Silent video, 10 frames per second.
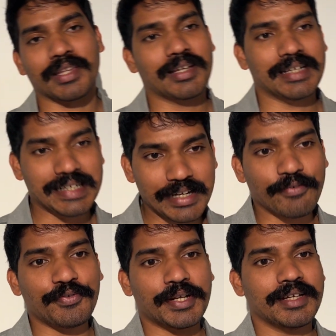
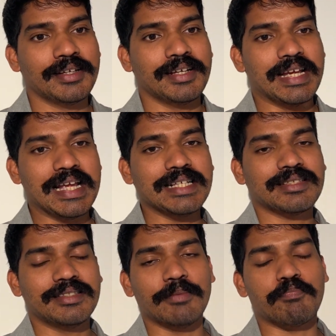lift
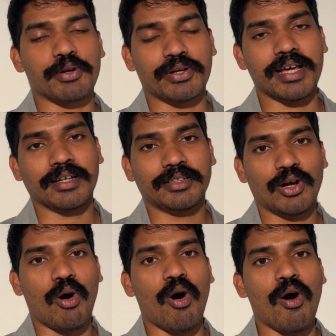is the product
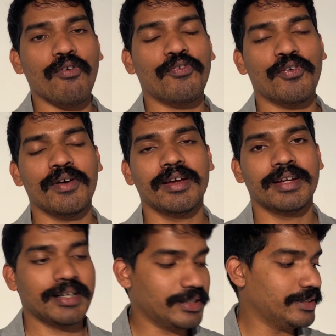of
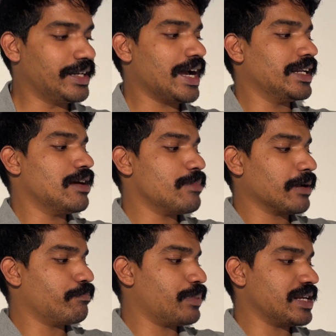
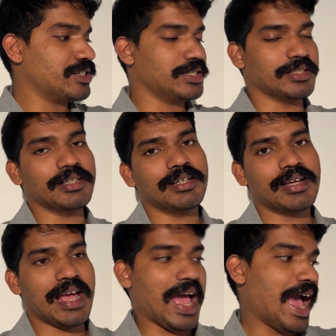dynamic pressure
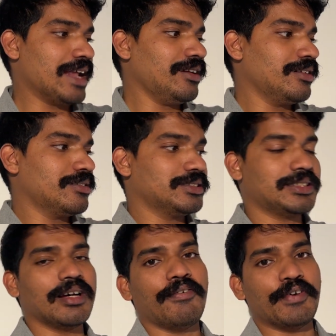and
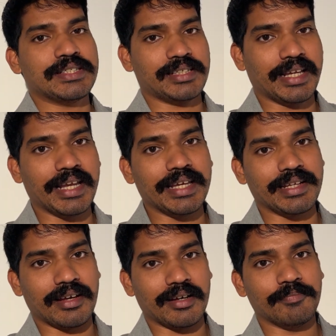surface
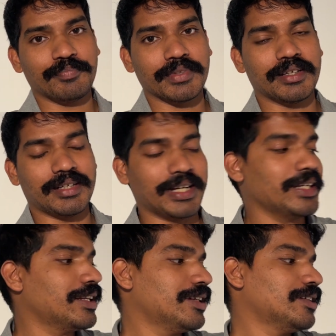area,
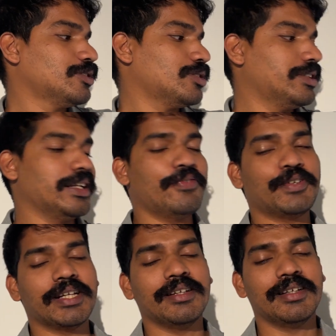right? So
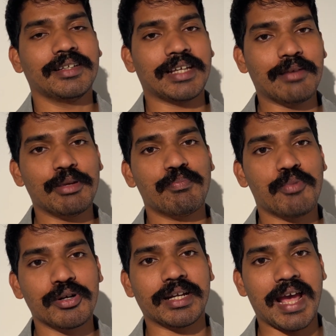lift can be
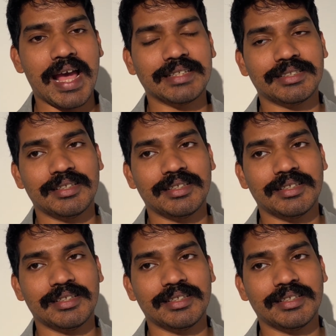put as